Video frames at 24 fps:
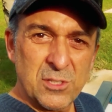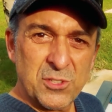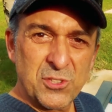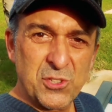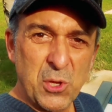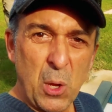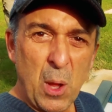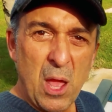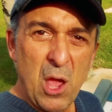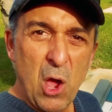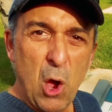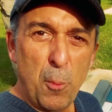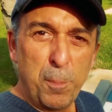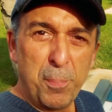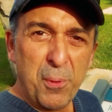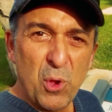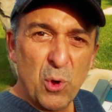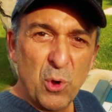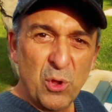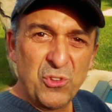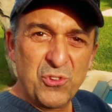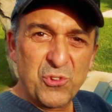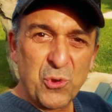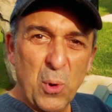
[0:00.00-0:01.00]
So I hope
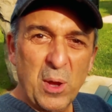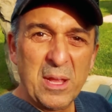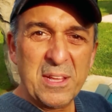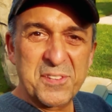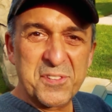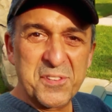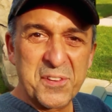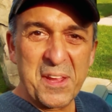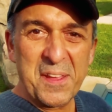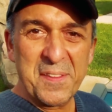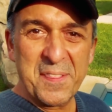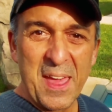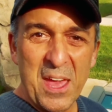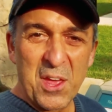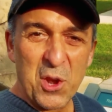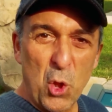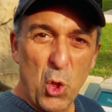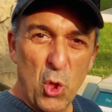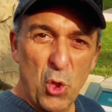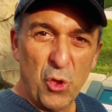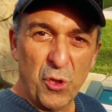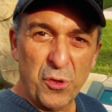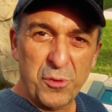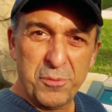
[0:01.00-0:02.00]
you enjoyed seeing that
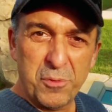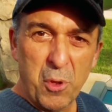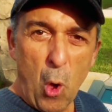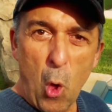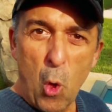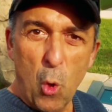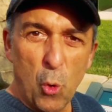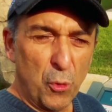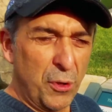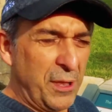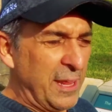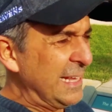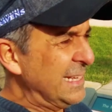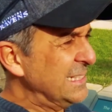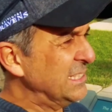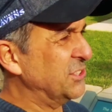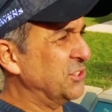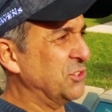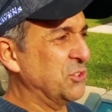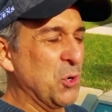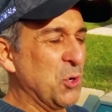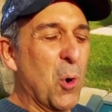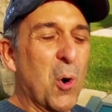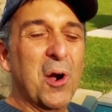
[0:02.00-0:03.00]
old
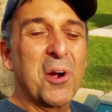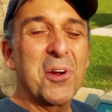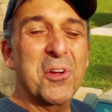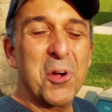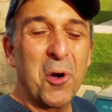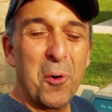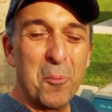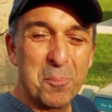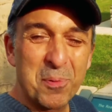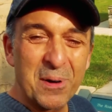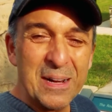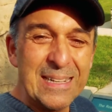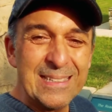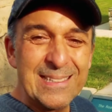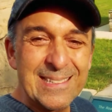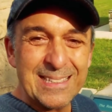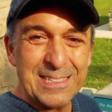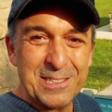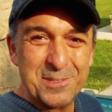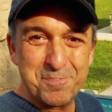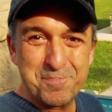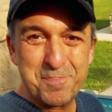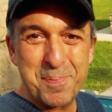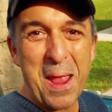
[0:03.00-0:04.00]
historical bridge
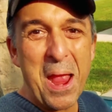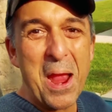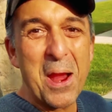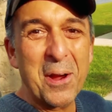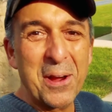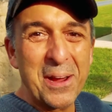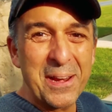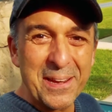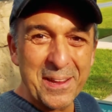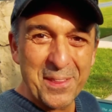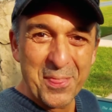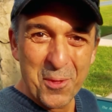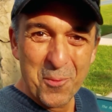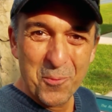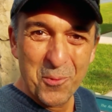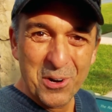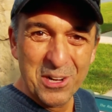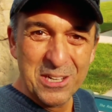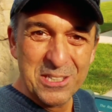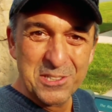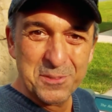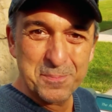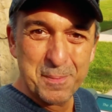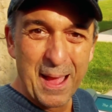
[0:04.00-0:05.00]
that's buried in the
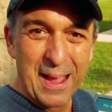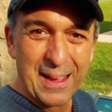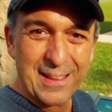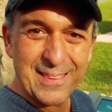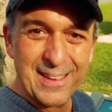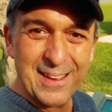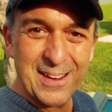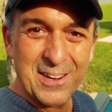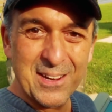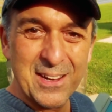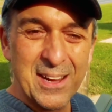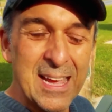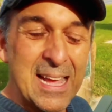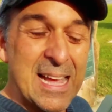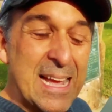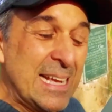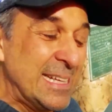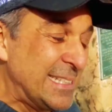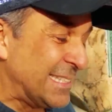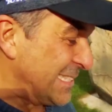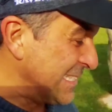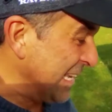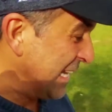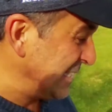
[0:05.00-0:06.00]
woods back there.
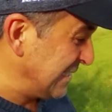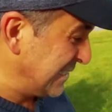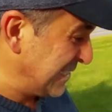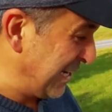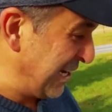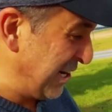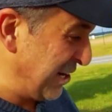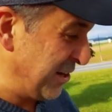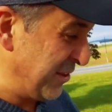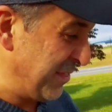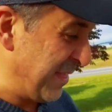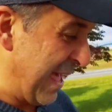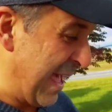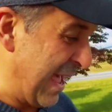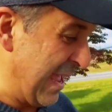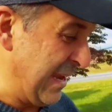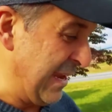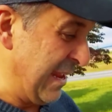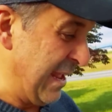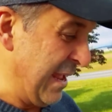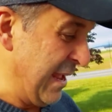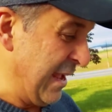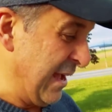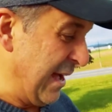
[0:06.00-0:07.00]
It says here that
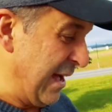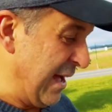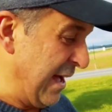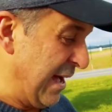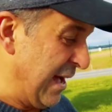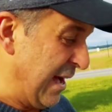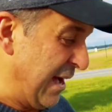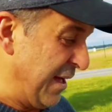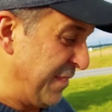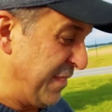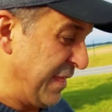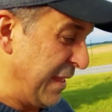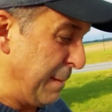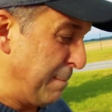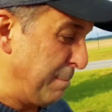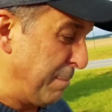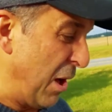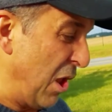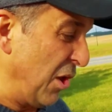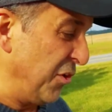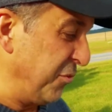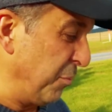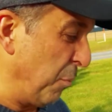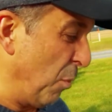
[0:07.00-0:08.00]
the
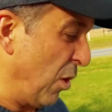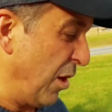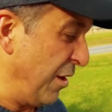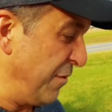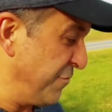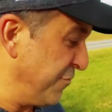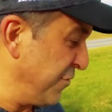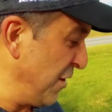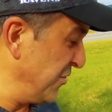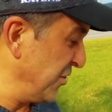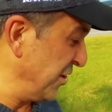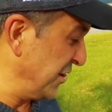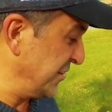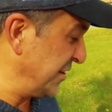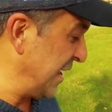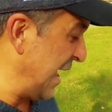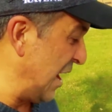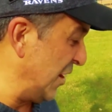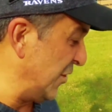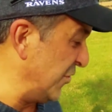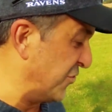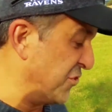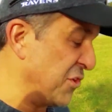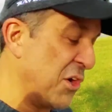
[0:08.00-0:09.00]
Baltimore and
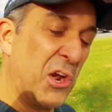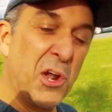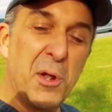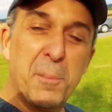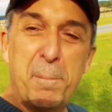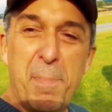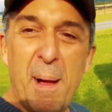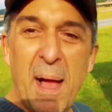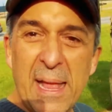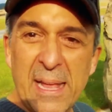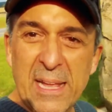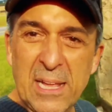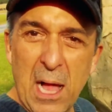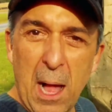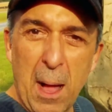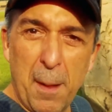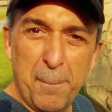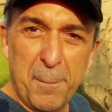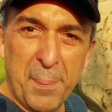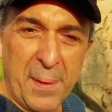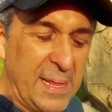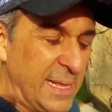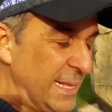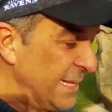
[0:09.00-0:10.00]
Fredericktown Turnpike
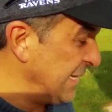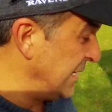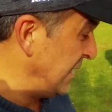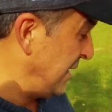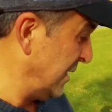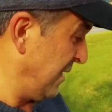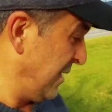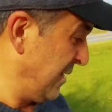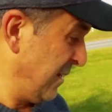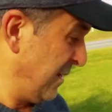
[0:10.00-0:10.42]
Company